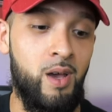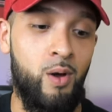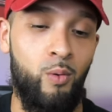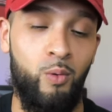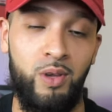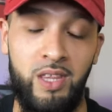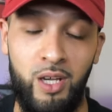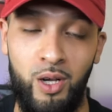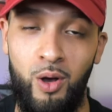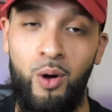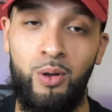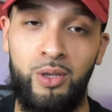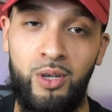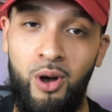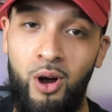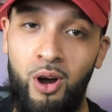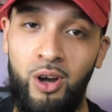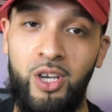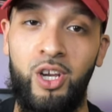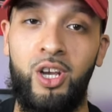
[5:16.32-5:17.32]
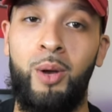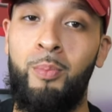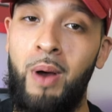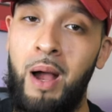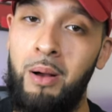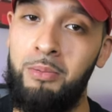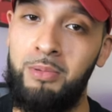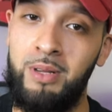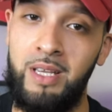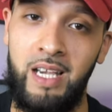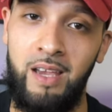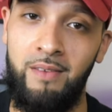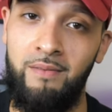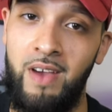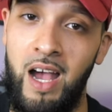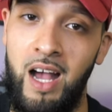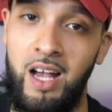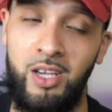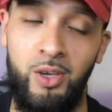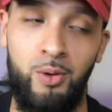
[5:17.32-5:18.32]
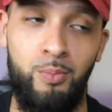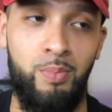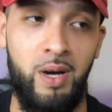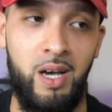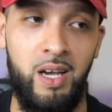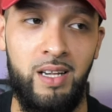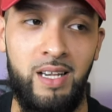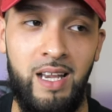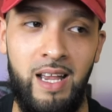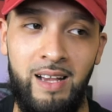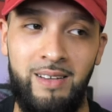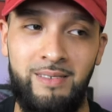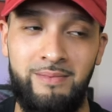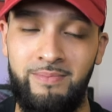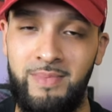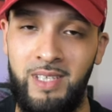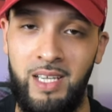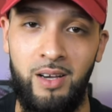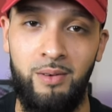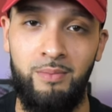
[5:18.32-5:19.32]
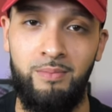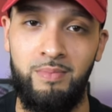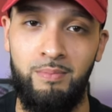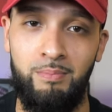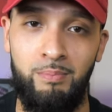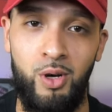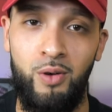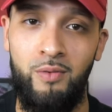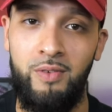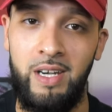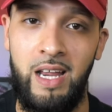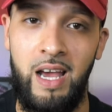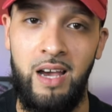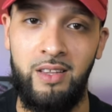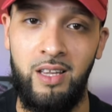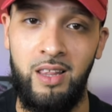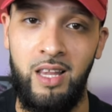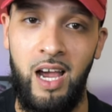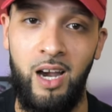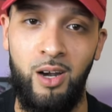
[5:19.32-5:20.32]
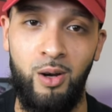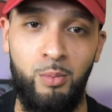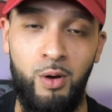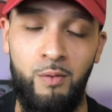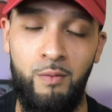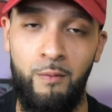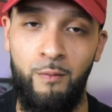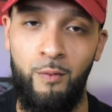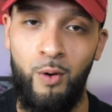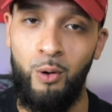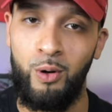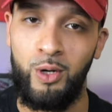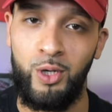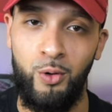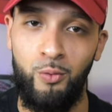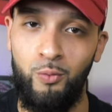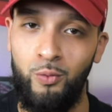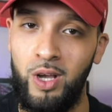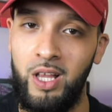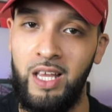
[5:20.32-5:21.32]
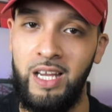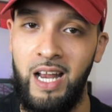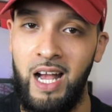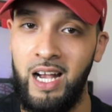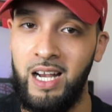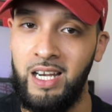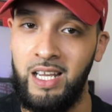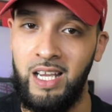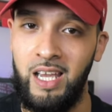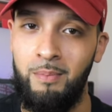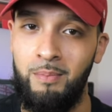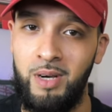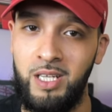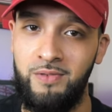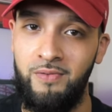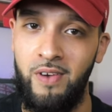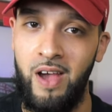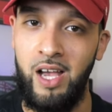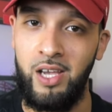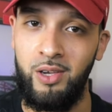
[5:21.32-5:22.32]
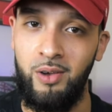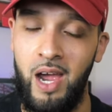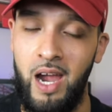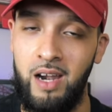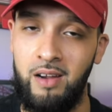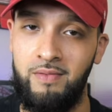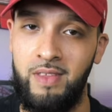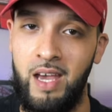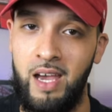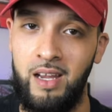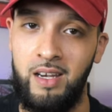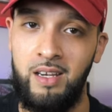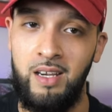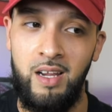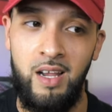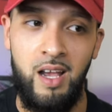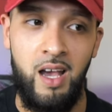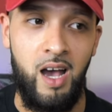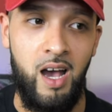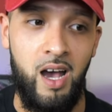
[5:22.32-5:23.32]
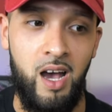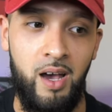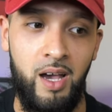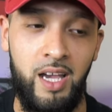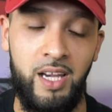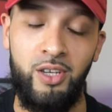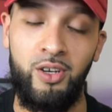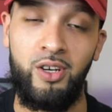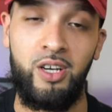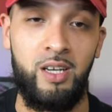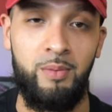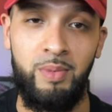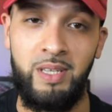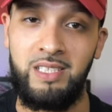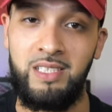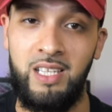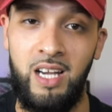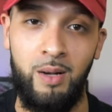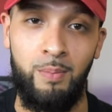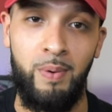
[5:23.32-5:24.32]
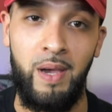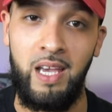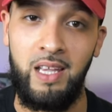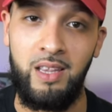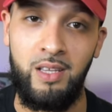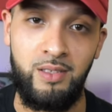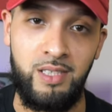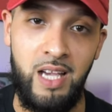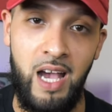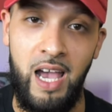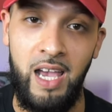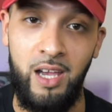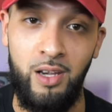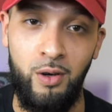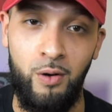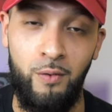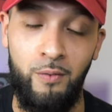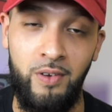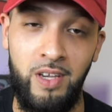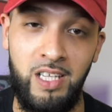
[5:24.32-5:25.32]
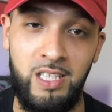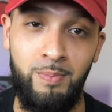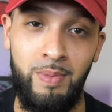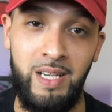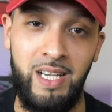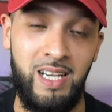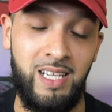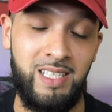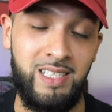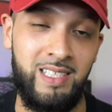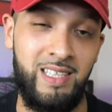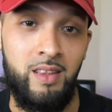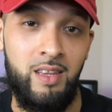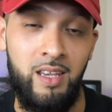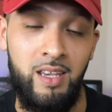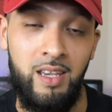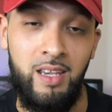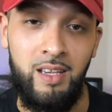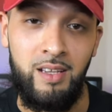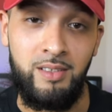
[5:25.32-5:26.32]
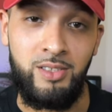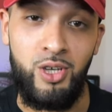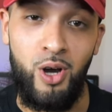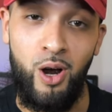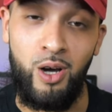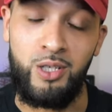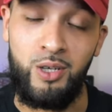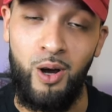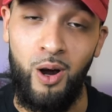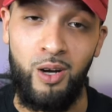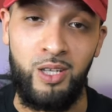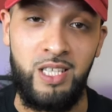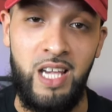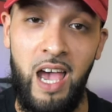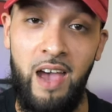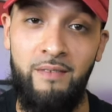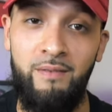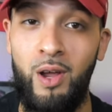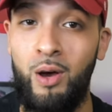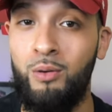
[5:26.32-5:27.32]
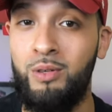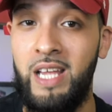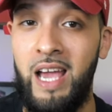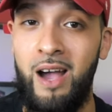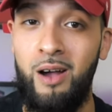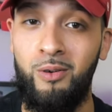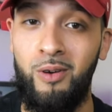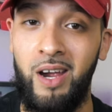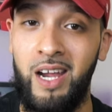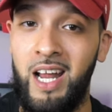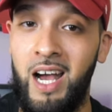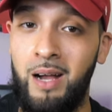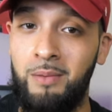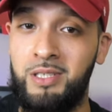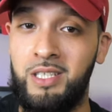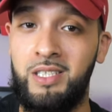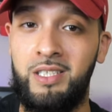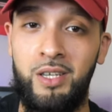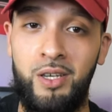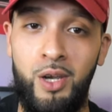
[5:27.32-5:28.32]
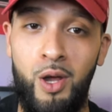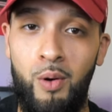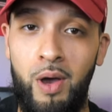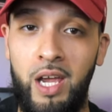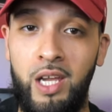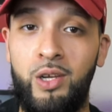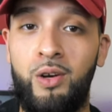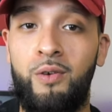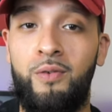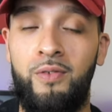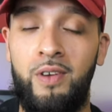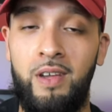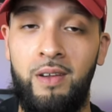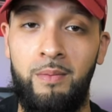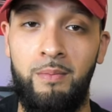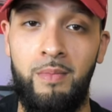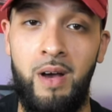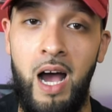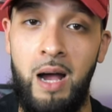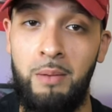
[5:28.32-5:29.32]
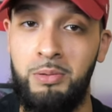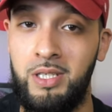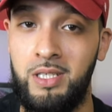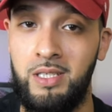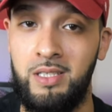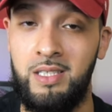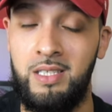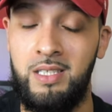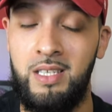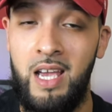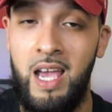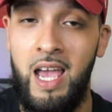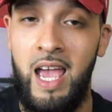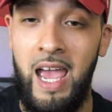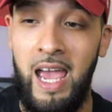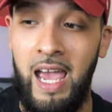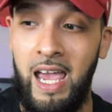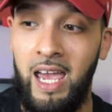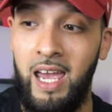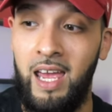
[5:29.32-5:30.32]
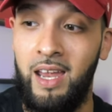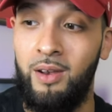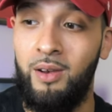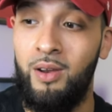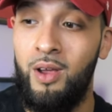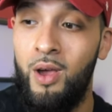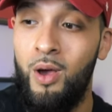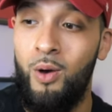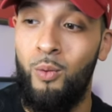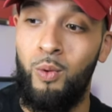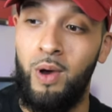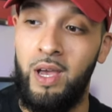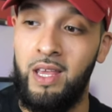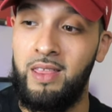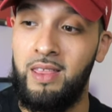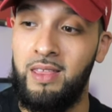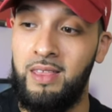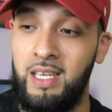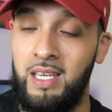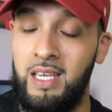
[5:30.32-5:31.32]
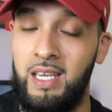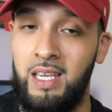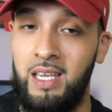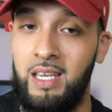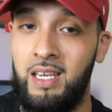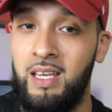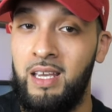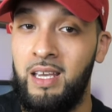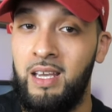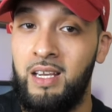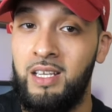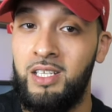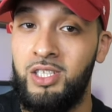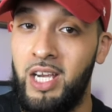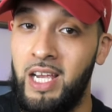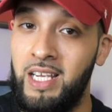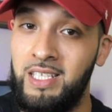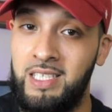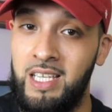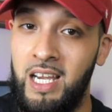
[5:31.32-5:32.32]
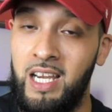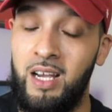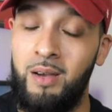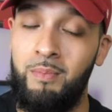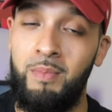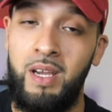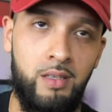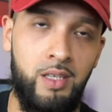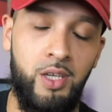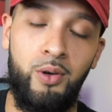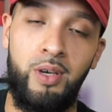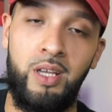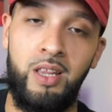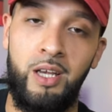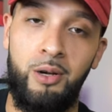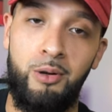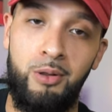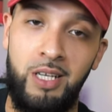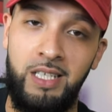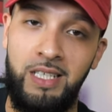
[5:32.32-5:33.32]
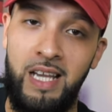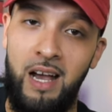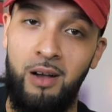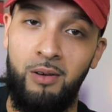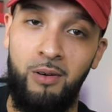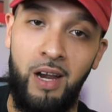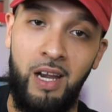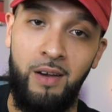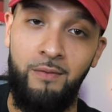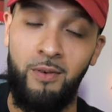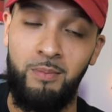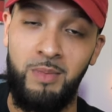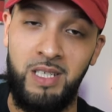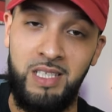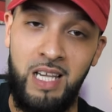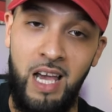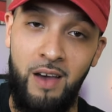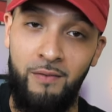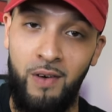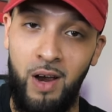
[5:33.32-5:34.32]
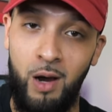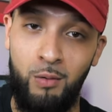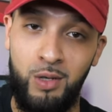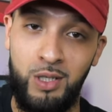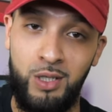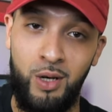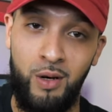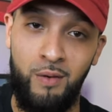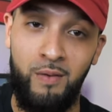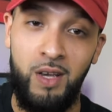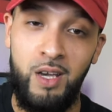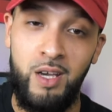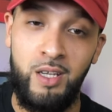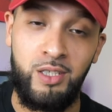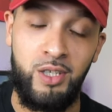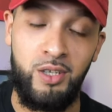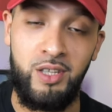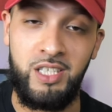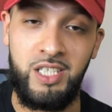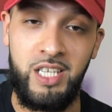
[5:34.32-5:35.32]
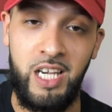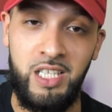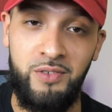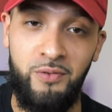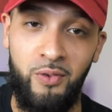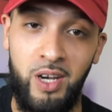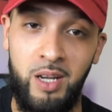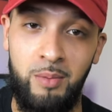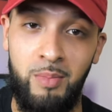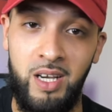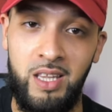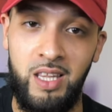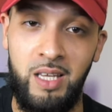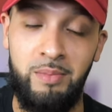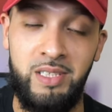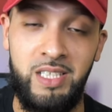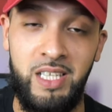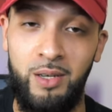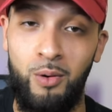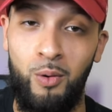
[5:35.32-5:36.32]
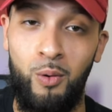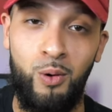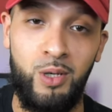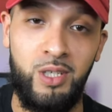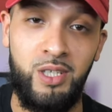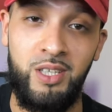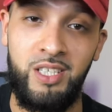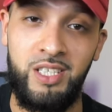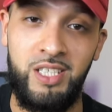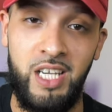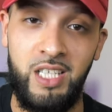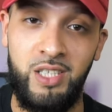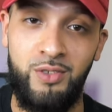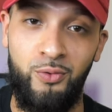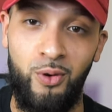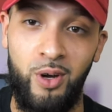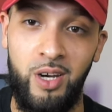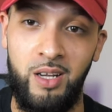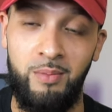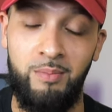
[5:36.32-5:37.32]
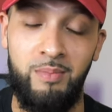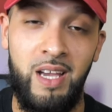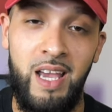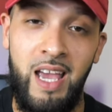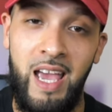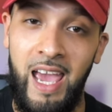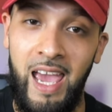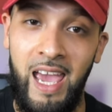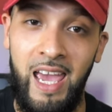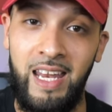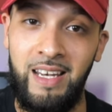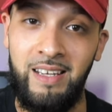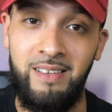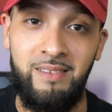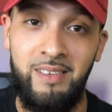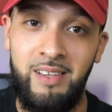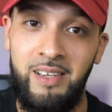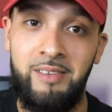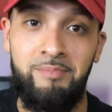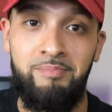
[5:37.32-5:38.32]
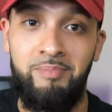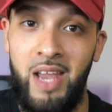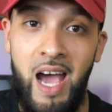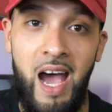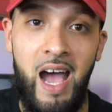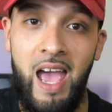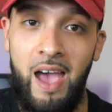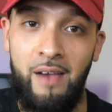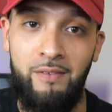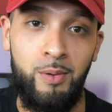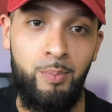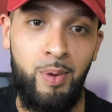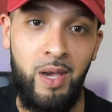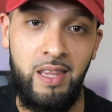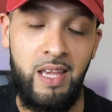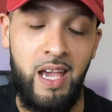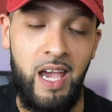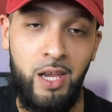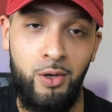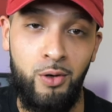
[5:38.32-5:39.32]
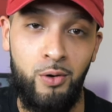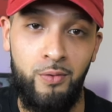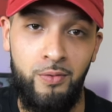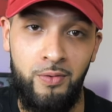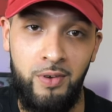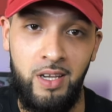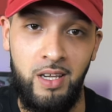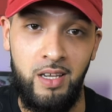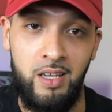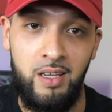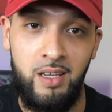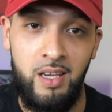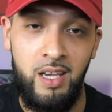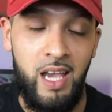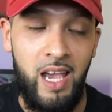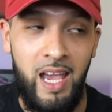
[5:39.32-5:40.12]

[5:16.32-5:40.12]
With the gold card, you could probably get value, but you know, moving down the line or moving forward, you're really not going to get much value out of that, and you're going to be stuck paying those high annual fees because the charge cards have no downgrade option to no annual fee options. And with the Chase setup, you can literally downgrade from the Sapphire Reserve to the Chase Freedom Unlimited or to the Chase Freedom and not have to pay the annual fee.